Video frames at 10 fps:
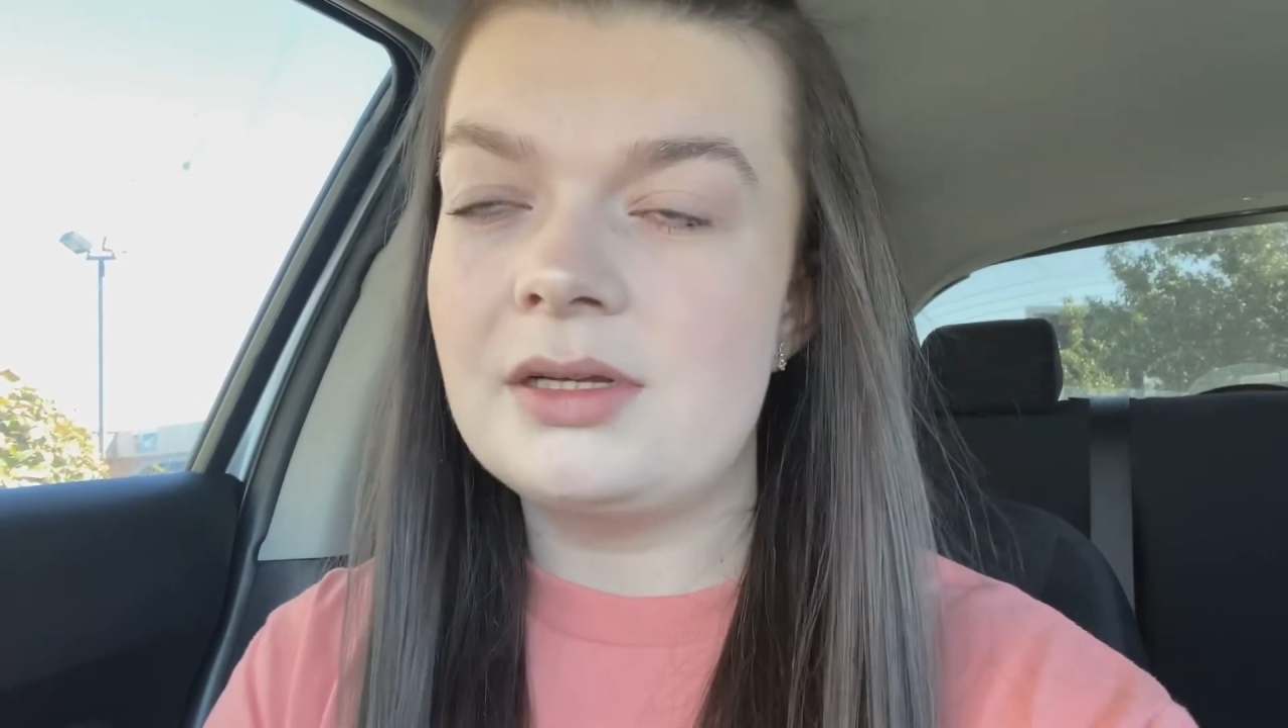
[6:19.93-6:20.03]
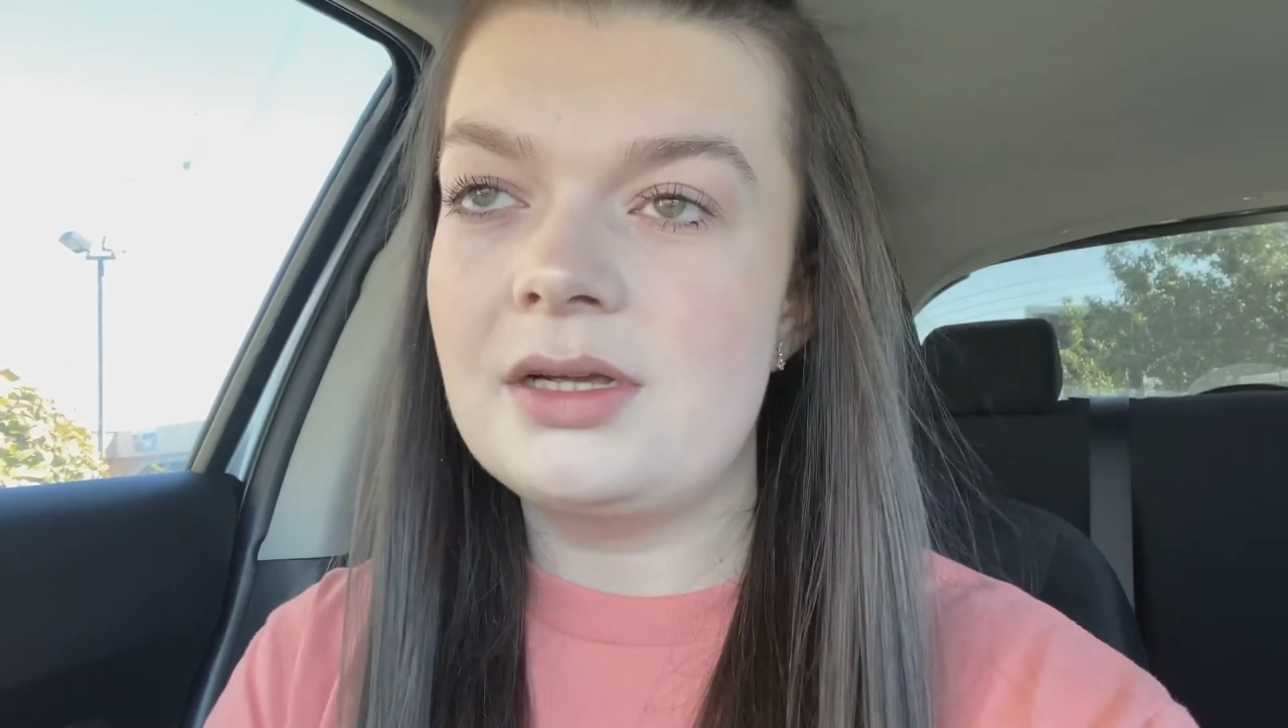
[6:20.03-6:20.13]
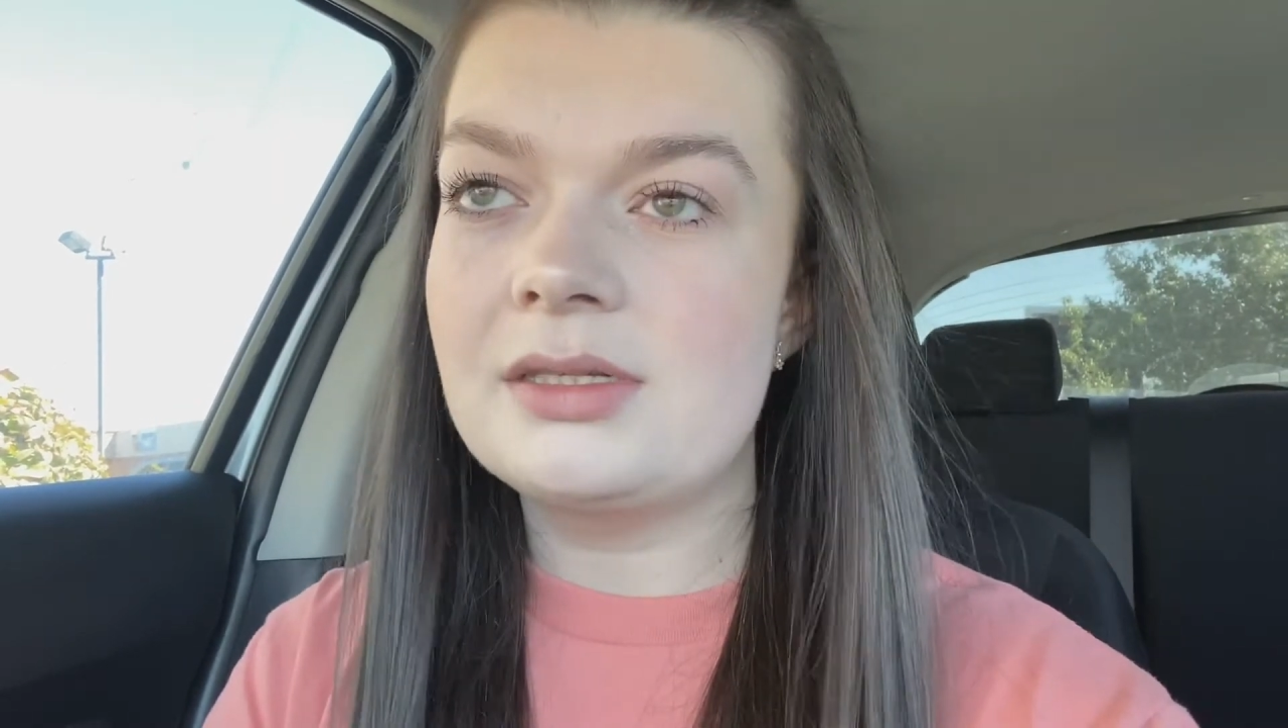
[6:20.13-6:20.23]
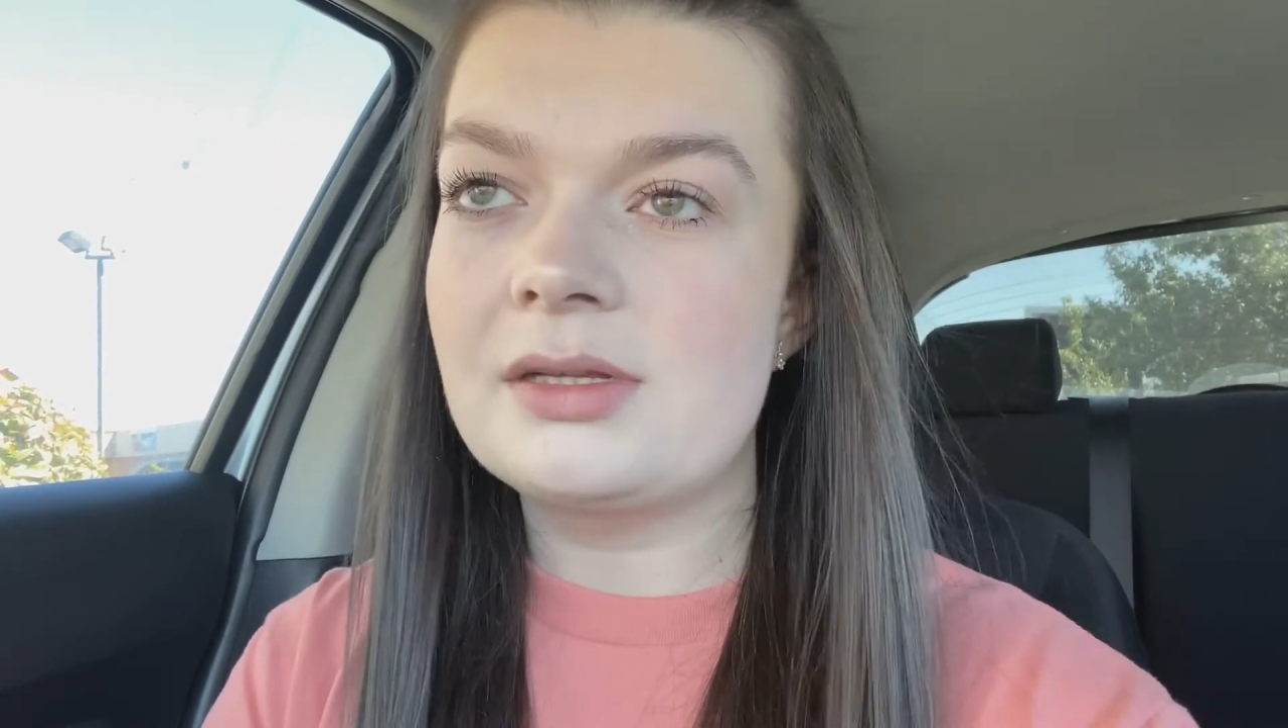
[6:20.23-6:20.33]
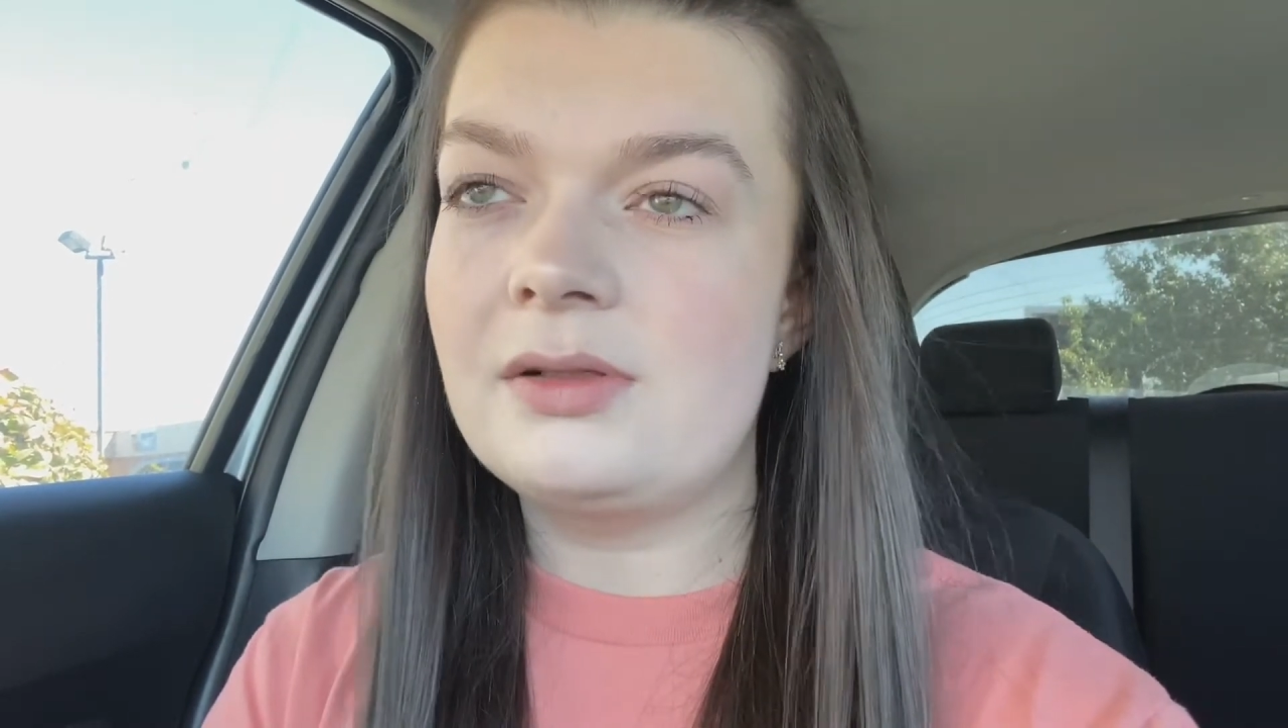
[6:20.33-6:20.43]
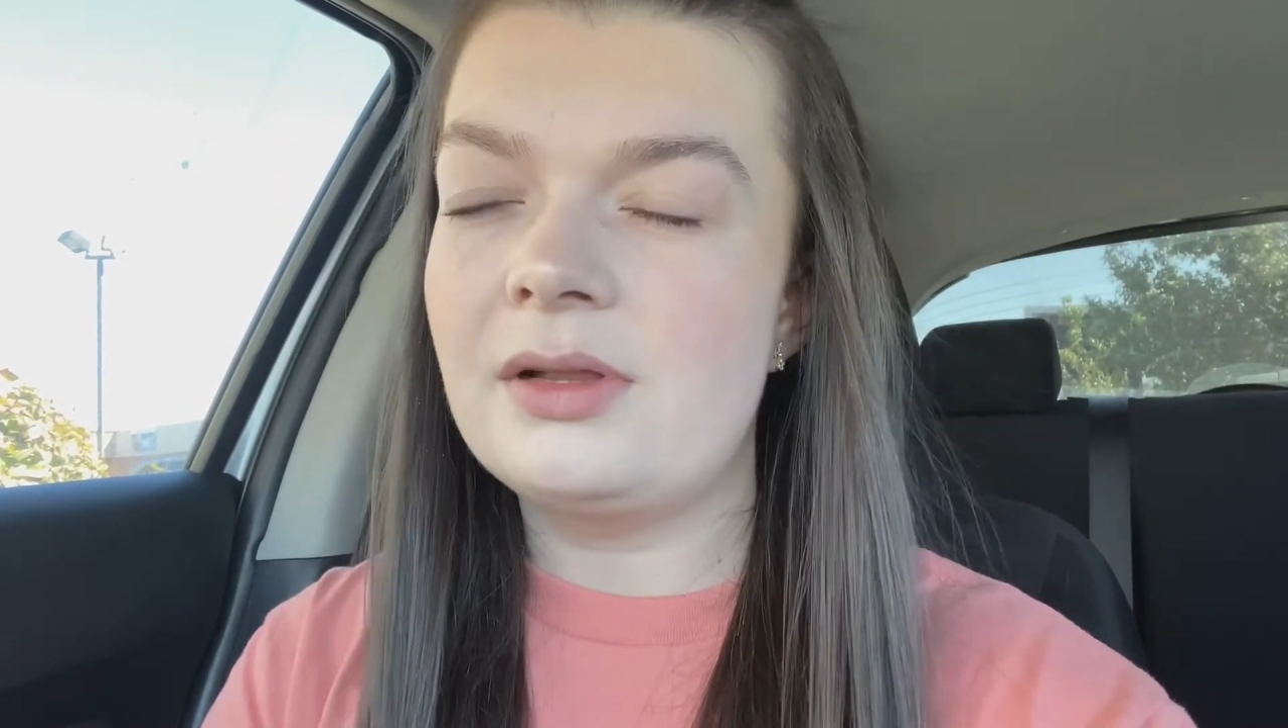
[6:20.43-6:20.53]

is